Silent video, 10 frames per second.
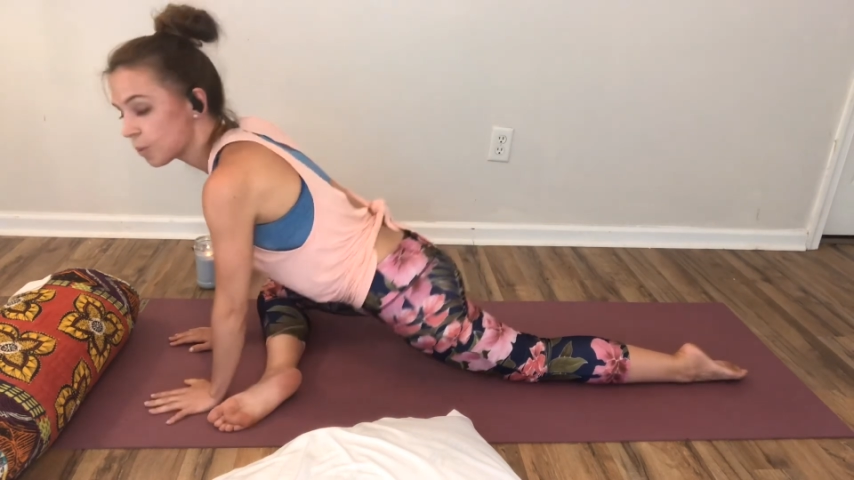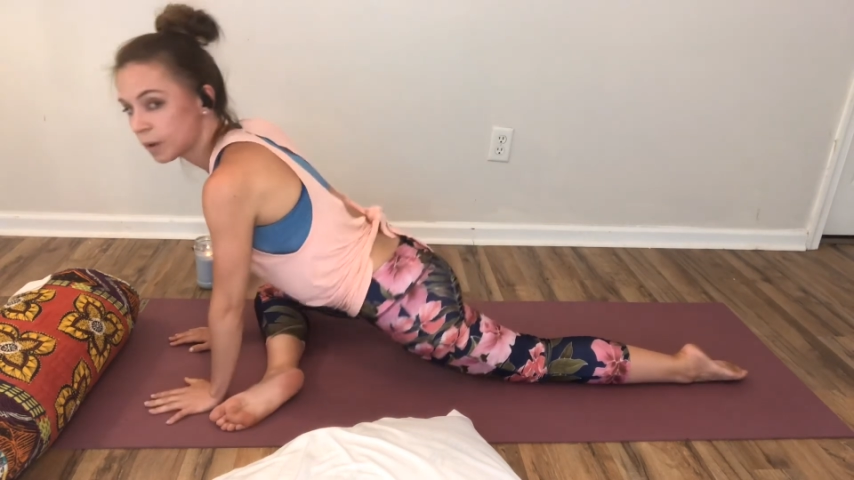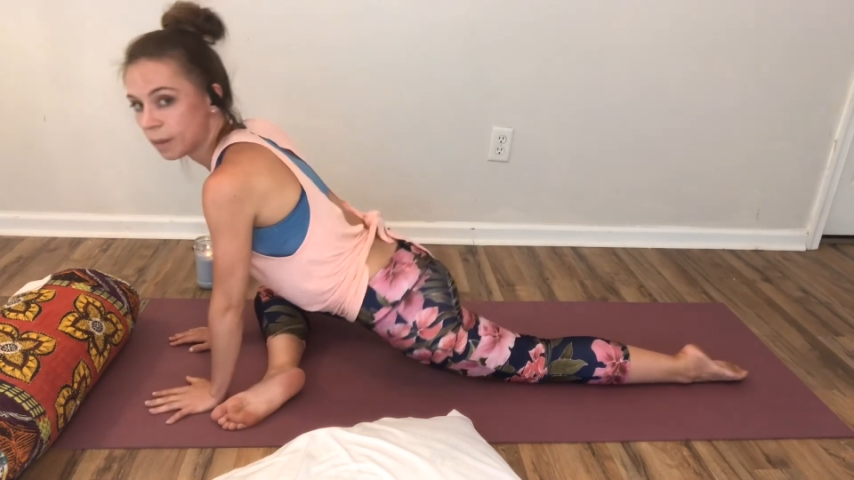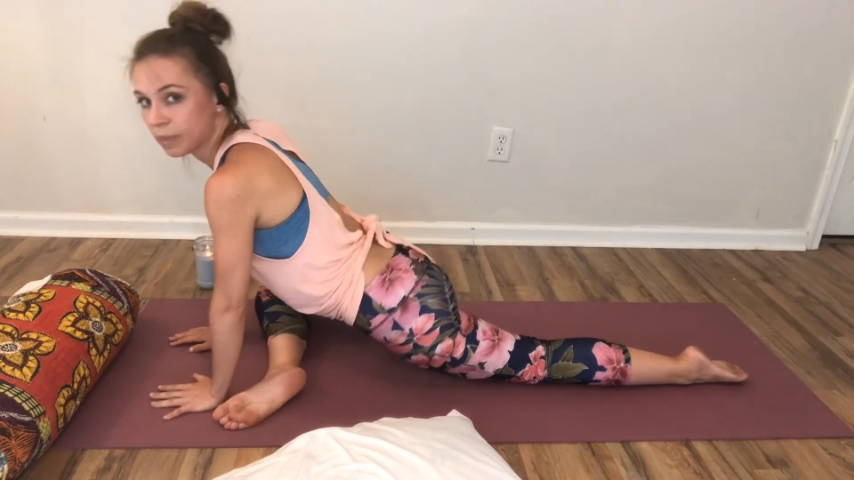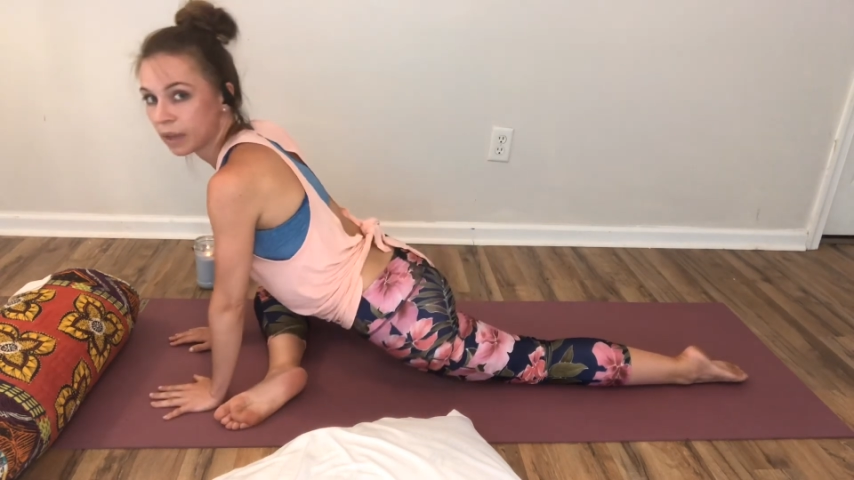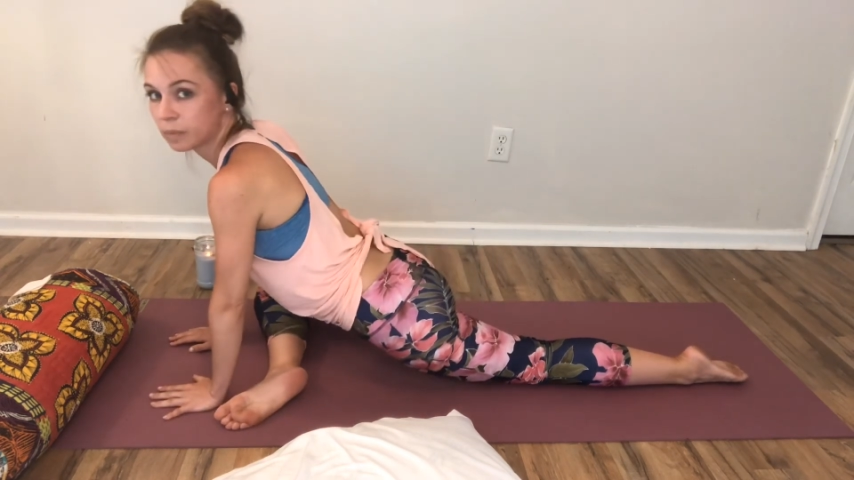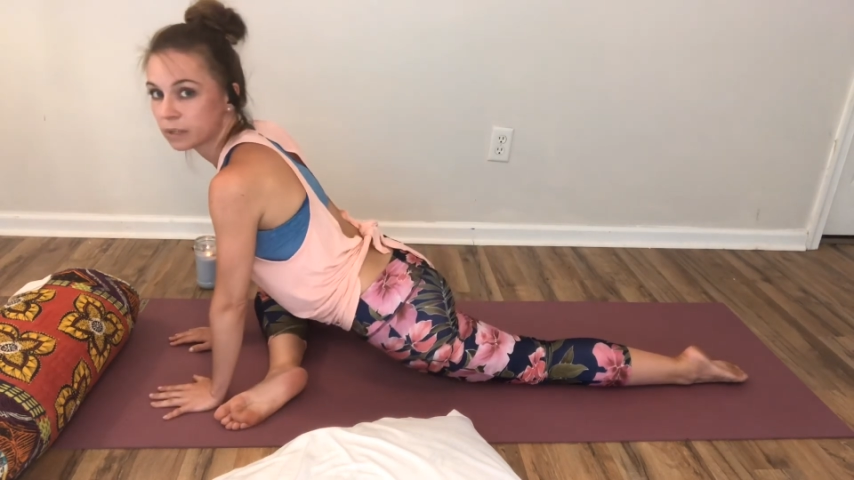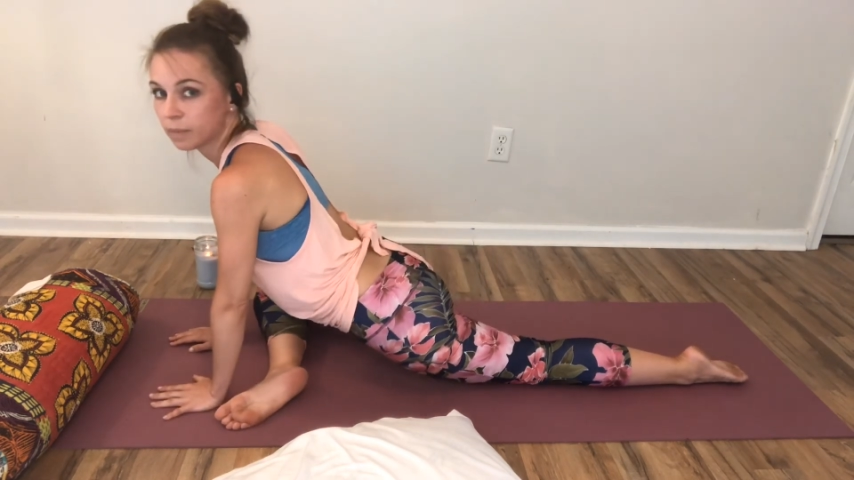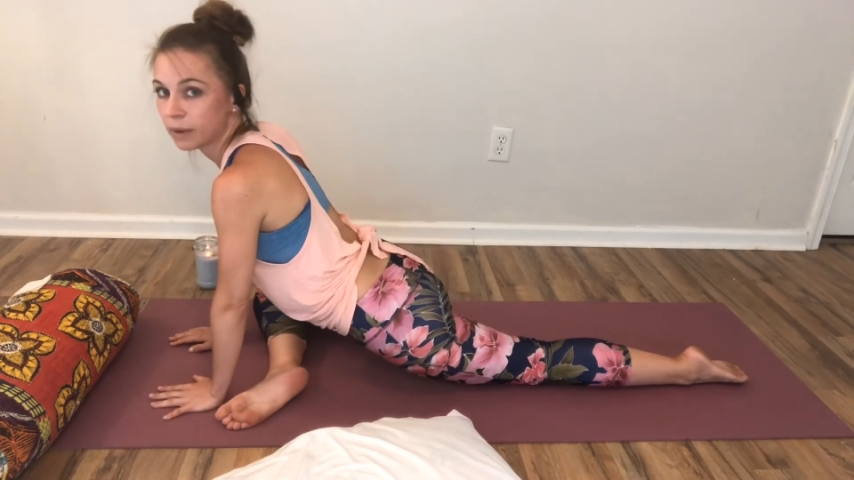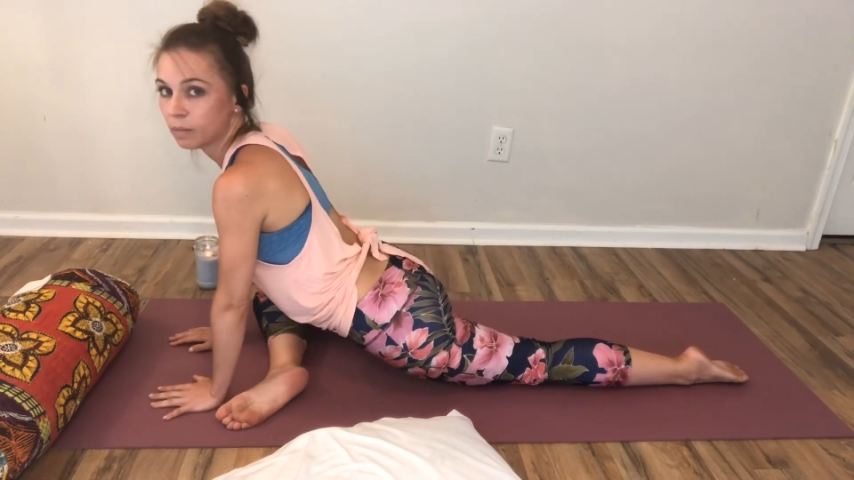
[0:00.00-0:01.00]
open up the hips
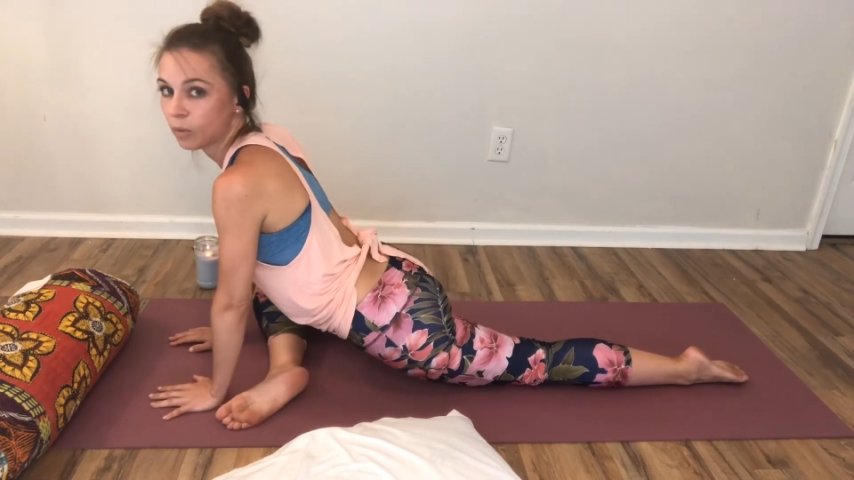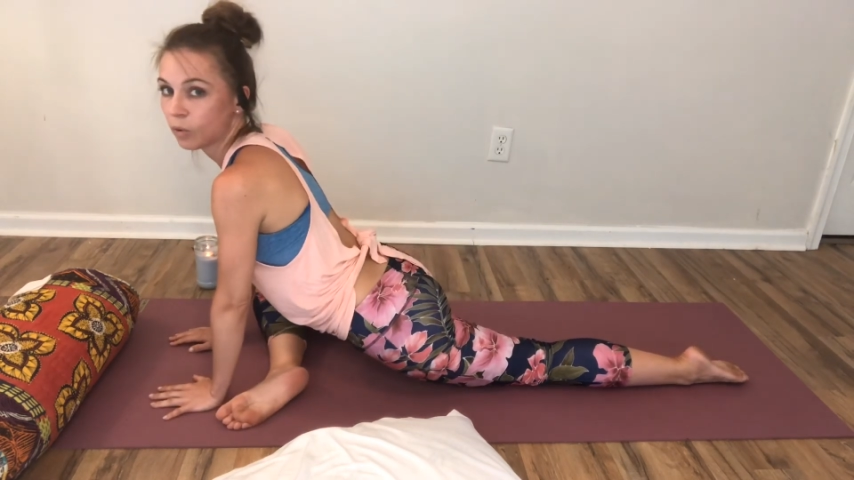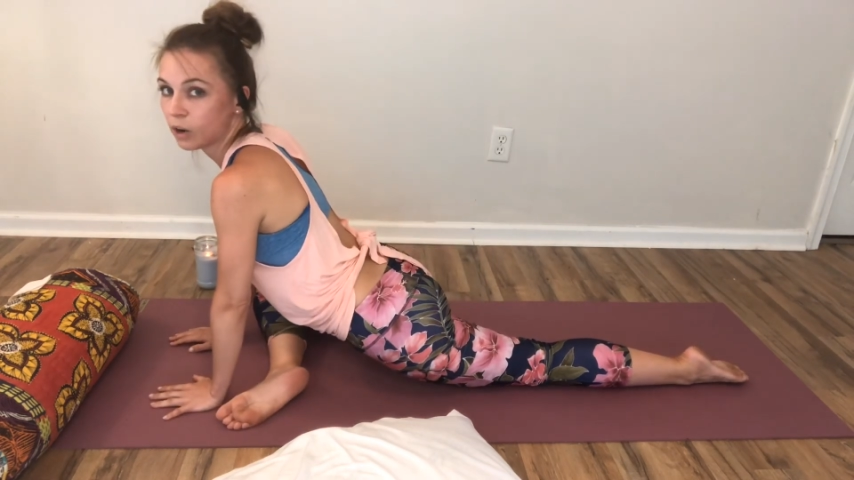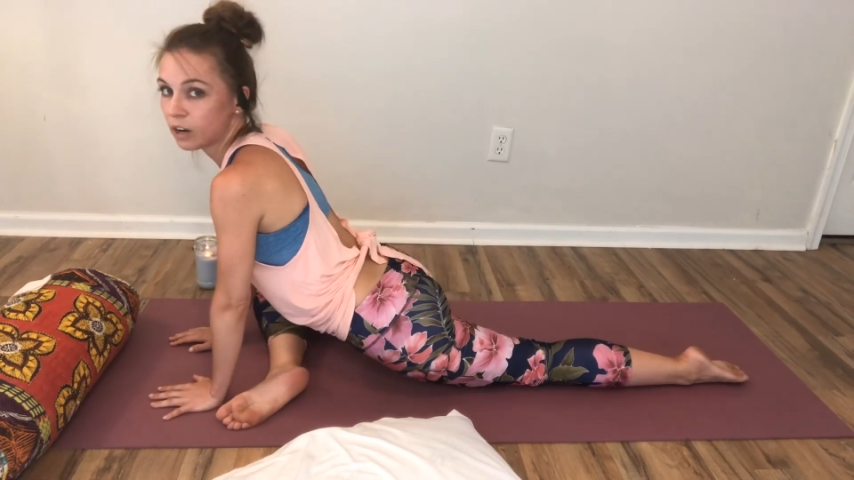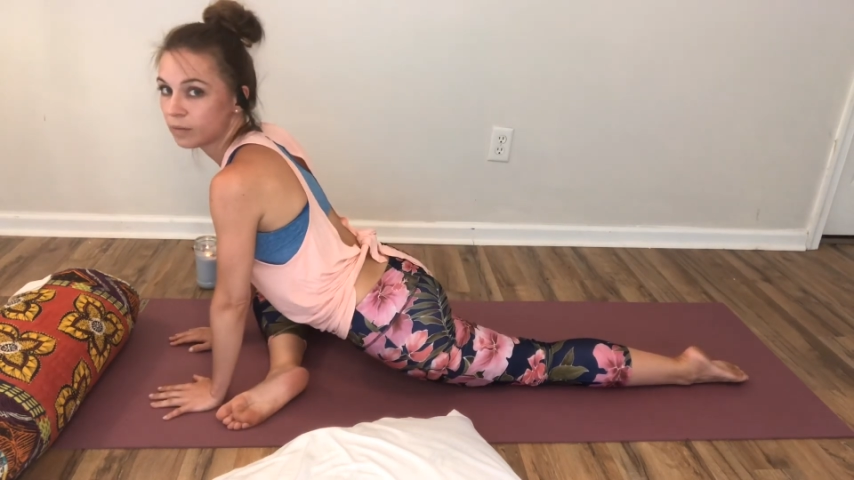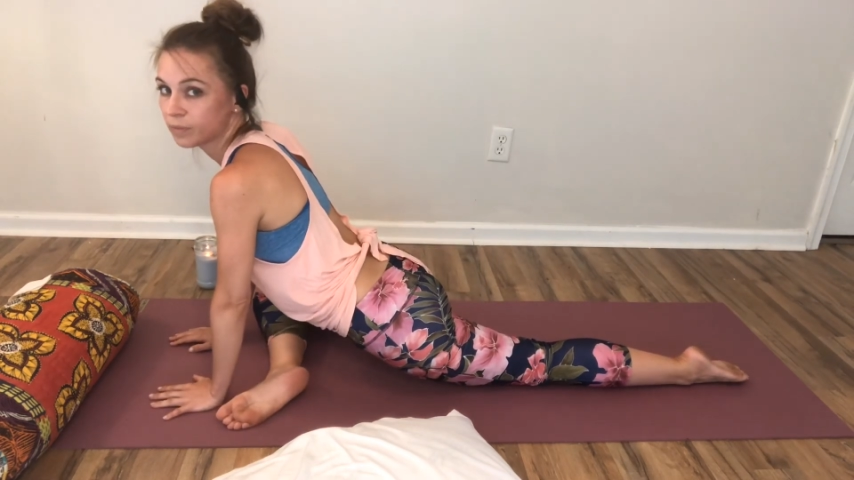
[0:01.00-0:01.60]
a bit more.